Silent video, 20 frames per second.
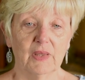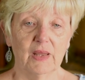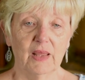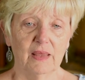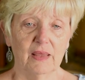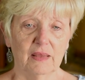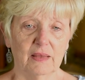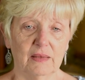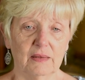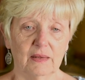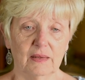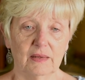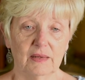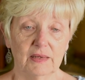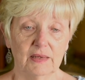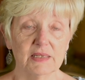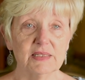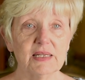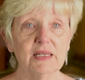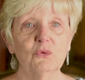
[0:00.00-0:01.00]
and
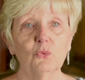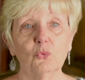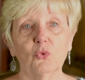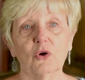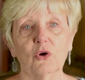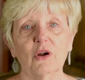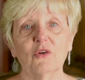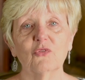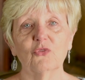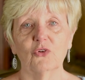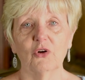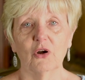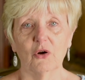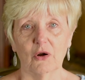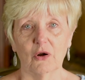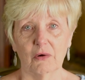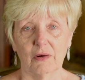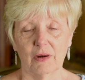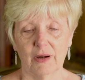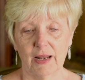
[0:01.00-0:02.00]
it didn't work for
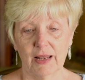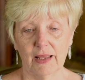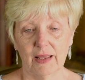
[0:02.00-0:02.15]
her.